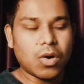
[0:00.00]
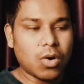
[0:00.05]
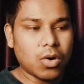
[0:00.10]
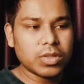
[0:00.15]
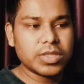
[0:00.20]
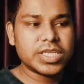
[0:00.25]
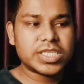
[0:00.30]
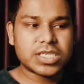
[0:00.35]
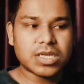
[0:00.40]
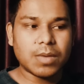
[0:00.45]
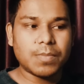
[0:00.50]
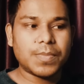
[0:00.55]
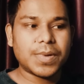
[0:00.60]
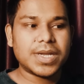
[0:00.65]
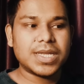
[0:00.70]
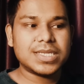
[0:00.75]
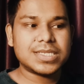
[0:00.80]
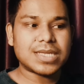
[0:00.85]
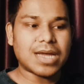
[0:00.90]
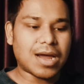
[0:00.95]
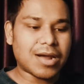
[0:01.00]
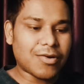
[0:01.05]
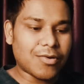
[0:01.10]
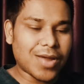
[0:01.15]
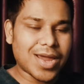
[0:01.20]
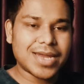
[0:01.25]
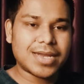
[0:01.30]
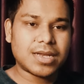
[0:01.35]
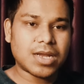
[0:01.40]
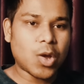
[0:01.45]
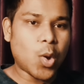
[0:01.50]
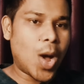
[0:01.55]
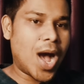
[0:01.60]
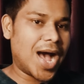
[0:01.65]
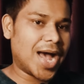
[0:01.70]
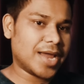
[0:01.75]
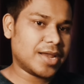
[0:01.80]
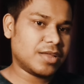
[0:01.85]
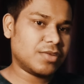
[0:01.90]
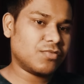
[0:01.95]
all these companies are right now
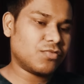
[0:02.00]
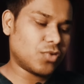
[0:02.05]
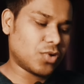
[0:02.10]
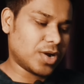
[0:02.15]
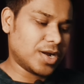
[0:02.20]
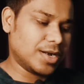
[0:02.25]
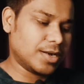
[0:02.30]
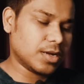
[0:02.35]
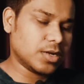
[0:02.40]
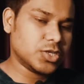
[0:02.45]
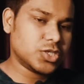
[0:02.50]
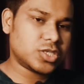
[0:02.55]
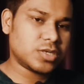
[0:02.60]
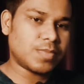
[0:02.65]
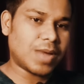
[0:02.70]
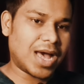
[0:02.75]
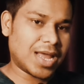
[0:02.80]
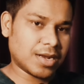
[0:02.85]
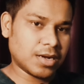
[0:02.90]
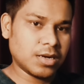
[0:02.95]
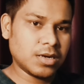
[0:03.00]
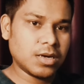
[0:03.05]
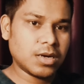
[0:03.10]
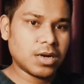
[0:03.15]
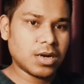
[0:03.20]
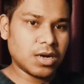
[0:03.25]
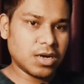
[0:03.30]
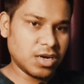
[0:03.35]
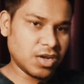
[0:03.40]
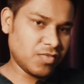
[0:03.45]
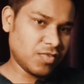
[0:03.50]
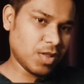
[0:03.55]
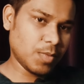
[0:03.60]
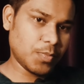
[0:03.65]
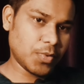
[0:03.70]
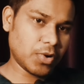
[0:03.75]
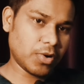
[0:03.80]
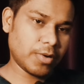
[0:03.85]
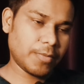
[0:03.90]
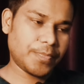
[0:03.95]
hiring for an internship and a
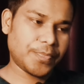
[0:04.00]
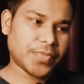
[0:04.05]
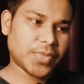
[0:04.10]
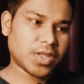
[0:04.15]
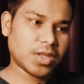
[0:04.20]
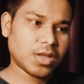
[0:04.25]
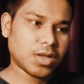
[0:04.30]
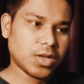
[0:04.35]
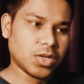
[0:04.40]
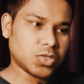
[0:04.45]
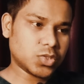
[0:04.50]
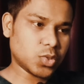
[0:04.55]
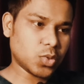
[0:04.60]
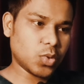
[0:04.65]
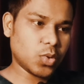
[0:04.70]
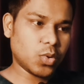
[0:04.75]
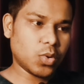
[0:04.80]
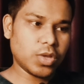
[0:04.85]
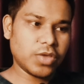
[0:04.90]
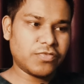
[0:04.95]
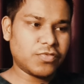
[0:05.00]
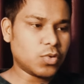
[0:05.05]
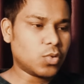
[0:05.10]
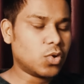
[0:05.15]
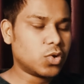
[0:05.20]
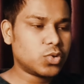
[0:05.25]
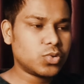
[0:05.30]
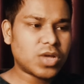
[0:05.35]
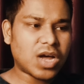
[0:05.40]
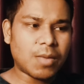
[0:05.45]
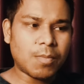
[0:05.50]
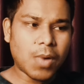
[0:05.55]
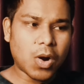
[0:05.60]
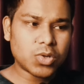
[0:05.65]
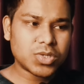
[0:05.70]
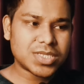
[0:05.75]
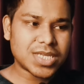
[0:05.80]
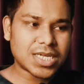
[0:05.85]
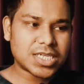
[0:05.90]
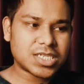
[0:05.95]
developer. So if you go to the
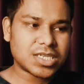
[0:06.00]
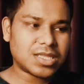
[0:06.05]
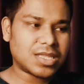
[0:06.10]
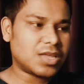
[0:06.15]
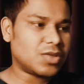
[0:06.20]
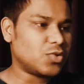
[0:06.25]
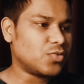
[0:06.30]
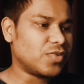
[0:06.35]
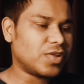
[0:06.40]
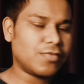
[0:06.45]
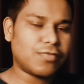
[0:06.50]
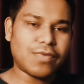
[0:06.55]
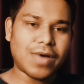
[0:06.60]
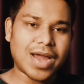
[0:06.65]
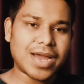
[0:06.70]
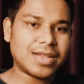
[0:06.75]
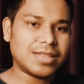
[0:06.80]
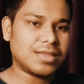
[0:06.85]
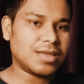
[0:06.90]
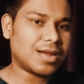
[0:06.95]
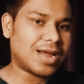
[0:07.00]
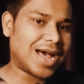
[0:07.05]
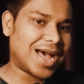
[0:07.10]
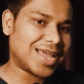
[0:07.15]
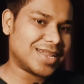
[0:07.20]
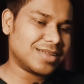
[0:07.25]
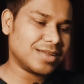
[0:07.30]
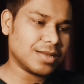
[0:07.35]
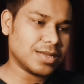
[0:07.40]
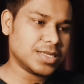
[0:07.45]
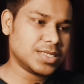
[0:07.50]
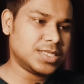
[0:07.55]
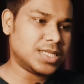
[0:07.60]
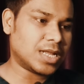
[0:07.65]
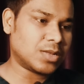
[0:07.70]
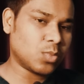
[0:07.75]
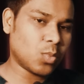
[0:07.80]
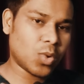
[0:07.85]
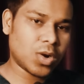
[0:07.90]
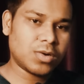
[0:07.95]
about section, they will find their hiring list
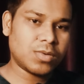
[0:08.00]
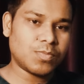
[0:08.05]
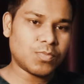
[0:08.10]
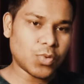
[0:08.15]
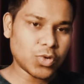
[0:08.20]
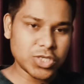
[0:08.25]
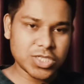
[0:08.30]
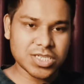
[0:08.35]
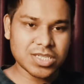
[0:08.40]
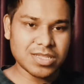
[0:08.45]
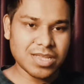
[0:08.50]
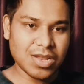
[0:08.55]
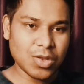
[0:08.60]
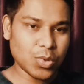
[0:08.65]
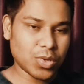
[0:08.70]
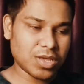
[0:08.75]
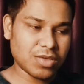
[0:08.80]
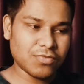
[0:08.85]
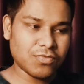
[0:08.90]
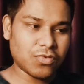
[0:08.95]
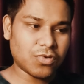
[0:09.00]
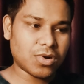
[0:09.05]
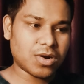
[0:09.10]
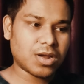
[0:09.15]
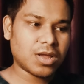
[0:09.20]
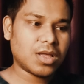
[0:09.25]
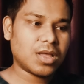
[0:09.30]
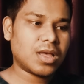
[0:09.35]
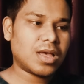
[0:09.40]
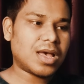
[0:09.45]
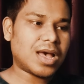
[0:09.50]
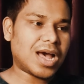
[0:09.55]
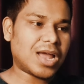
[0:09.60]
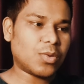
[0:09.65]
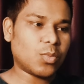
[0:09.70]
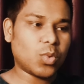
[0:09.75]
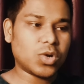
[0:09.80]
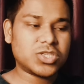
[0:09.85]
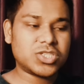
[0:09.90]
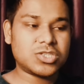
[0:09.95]
at what position they're looking for
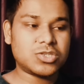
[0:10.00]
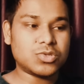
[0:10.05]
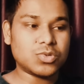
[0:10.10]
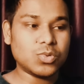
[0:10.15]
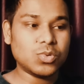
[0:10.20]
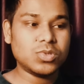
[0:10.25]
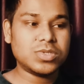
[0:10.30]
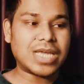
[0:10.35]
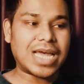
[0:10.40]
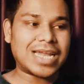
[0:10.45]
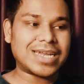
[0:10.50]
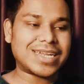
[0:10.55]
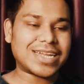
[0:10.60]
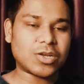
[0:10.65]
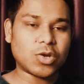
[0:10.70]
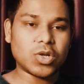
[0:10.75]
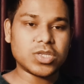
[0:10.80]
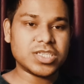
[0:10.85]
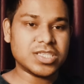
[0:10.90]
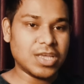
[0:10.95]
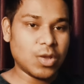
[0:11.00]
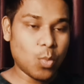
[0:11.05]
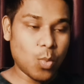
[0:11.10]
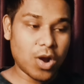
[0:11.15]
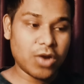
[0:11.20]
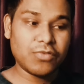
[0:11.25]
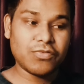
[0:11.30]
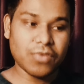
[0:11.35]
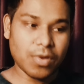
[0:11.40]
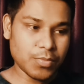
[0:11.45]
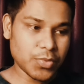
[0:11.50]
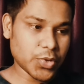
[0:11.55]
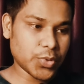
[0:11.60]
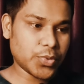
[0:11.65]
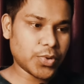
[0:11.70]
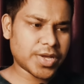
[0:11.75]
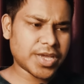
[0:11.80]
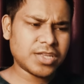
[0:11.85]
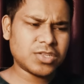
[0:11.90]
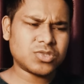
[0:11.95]
and what tools and technology they want from you.
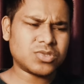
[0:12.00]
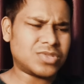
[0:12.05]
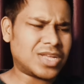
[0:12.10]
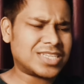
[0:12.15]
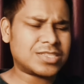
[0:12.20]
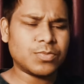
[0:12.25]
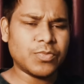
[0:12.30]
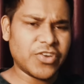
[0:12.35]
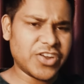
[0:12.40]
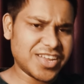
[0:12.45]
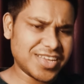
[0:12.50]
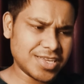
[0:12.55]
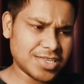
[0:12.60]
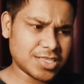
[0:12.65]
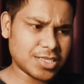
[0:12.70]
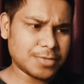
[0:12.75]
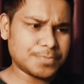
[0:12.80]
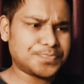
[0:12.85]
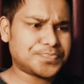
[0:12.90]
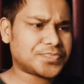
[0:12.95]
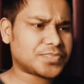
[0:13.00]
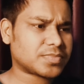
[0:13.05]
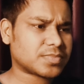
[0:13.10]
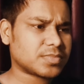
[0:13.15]
Okay, so that's very easy.